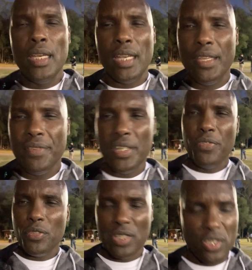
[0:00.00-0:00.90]
even if
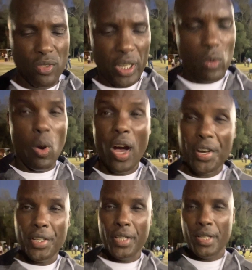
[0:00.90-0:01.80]
you just drink
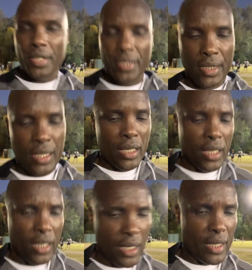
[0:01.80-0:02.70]
water,
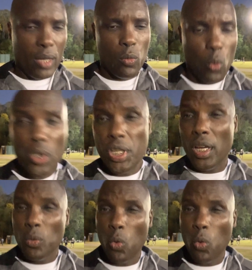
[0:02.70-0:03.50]
like water,